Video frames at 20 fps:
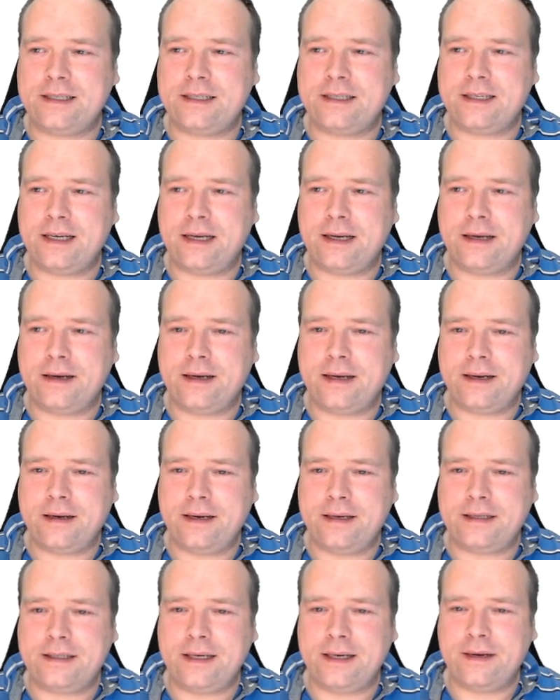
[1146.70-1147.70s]
is
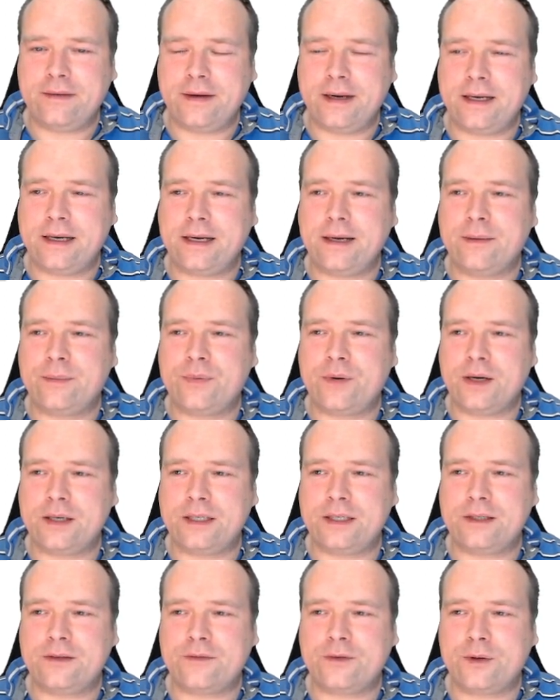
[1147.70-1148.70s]
a never ending
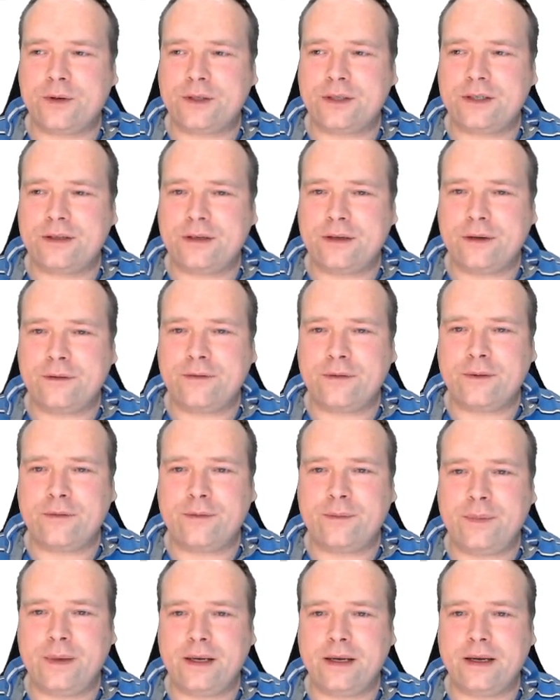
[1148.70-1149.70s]
process, of course,
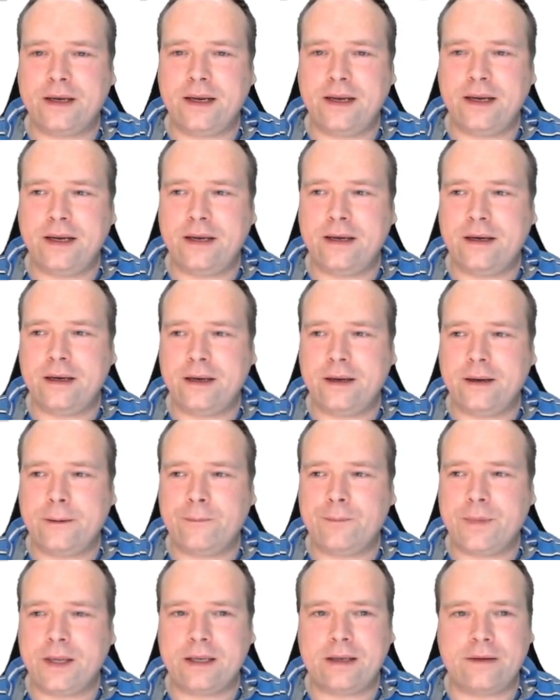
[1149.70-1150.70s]
of being
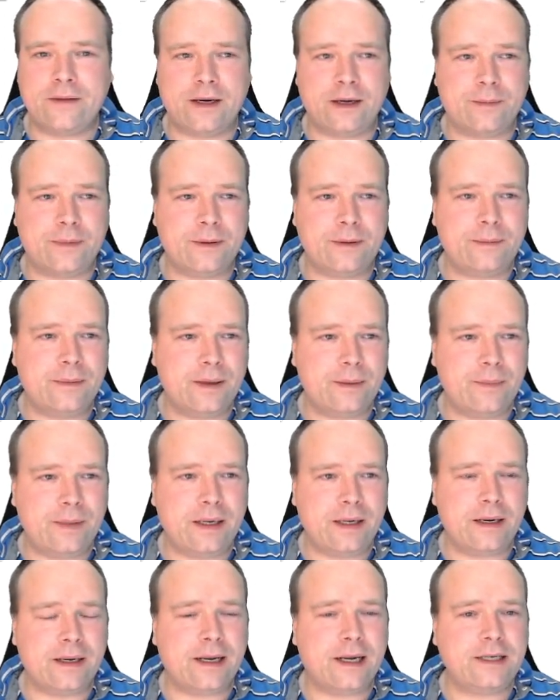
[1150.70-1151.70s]
a developer and
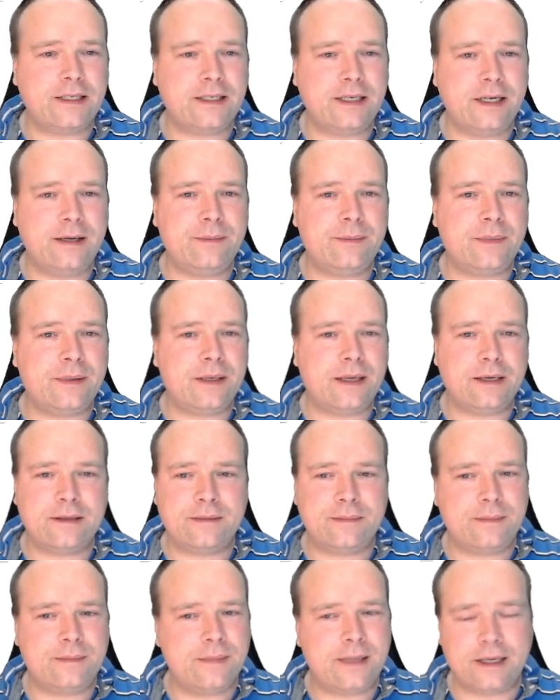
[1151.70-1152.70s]
being in IT.
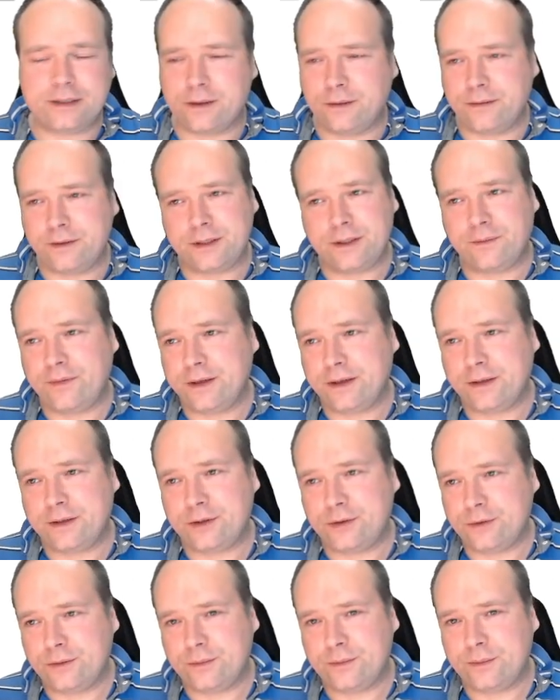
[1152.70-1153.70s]
There's always something
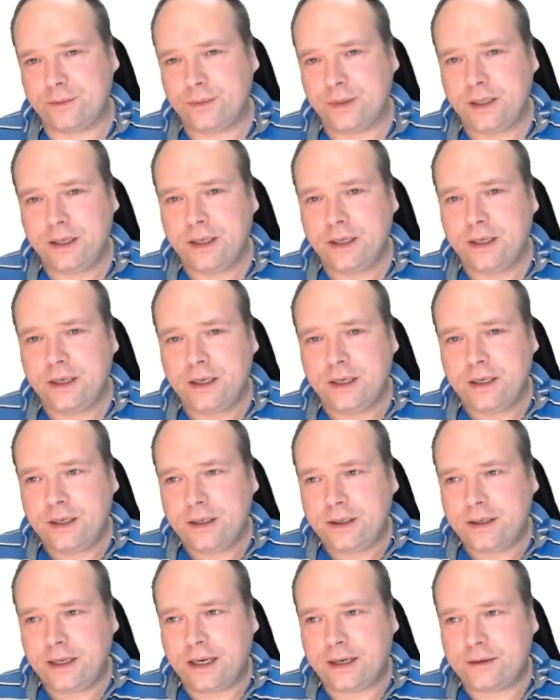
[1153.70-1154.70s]
to
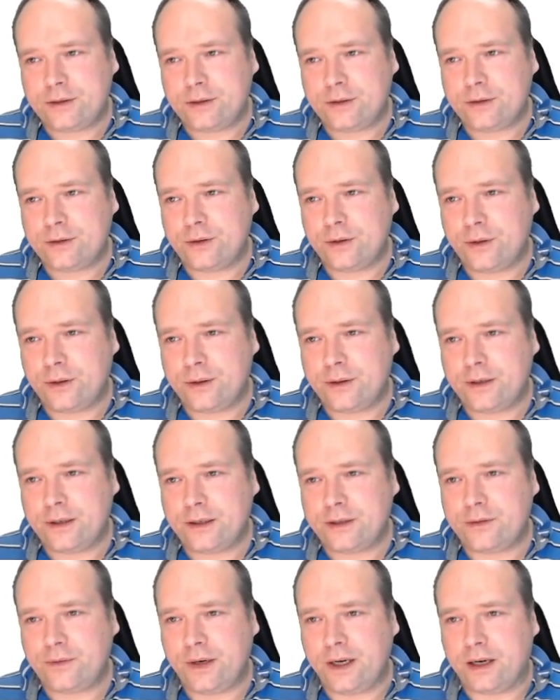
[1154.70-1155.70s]
learn
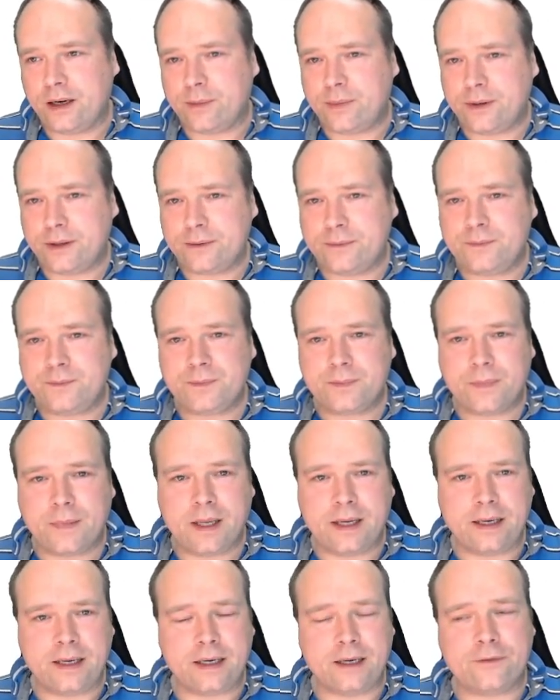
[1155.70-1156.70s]
and to read up on.
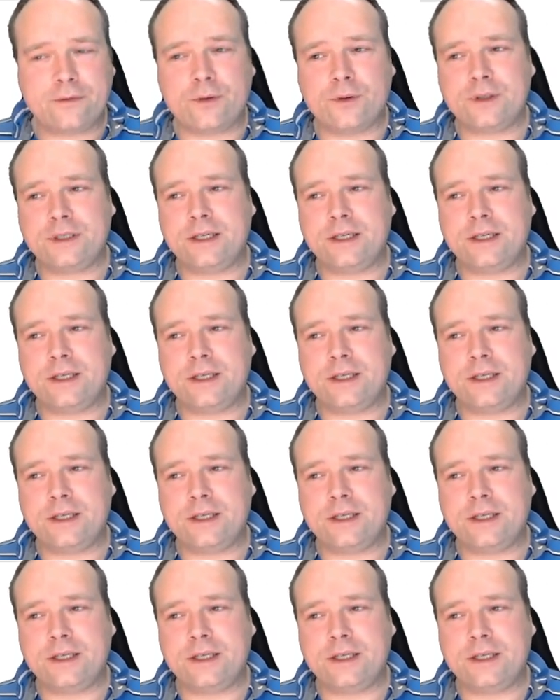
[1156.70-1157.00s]
And then of course